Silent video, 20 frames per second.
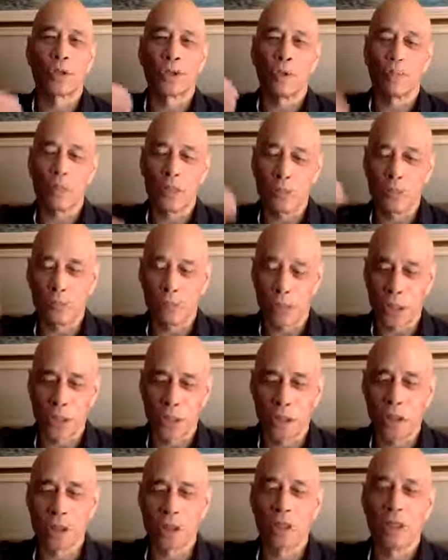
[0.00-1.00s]
or Ms.
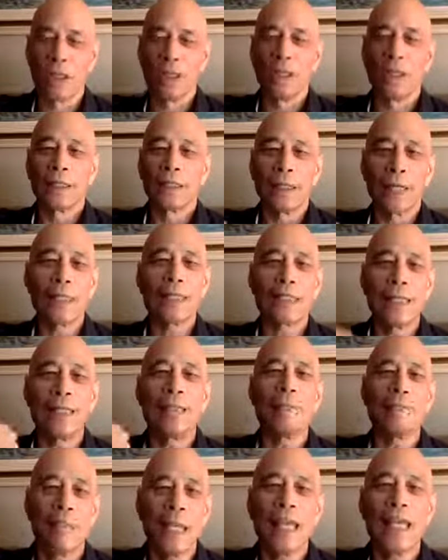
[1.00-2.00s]
Preacher,
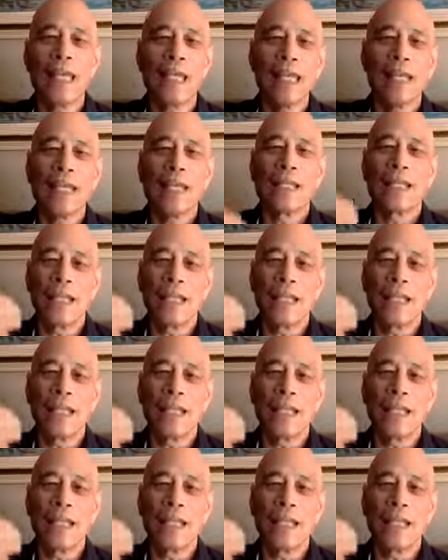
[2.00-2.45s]
doesn't mean